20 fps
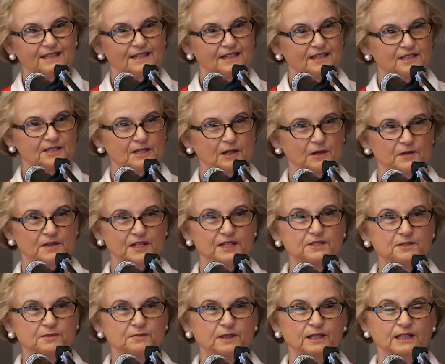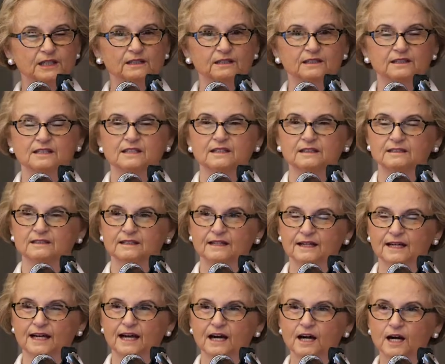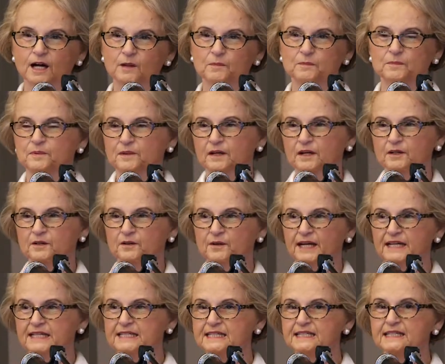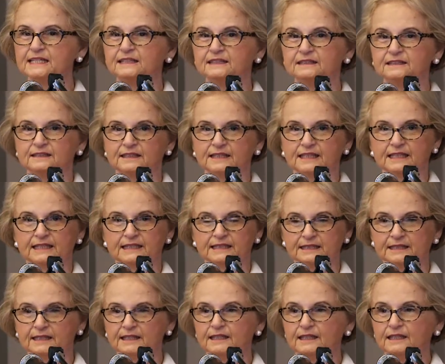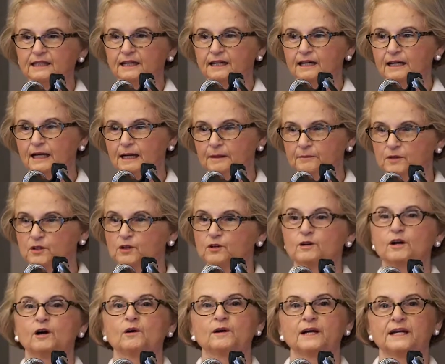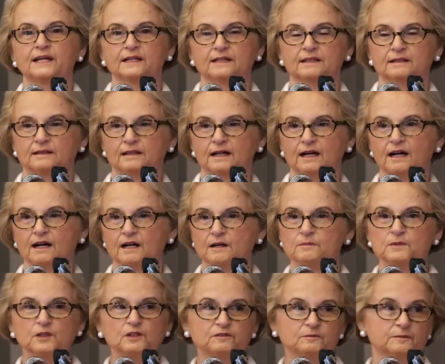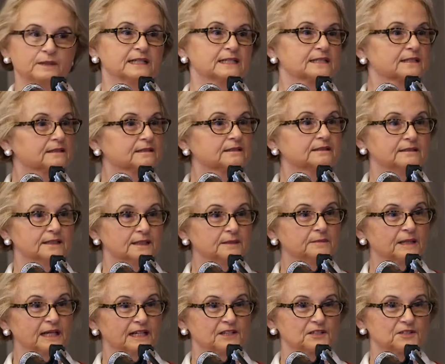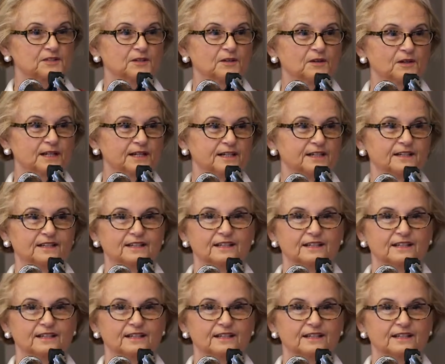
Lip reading: So this will help a great deal in growing our movement in Montessori.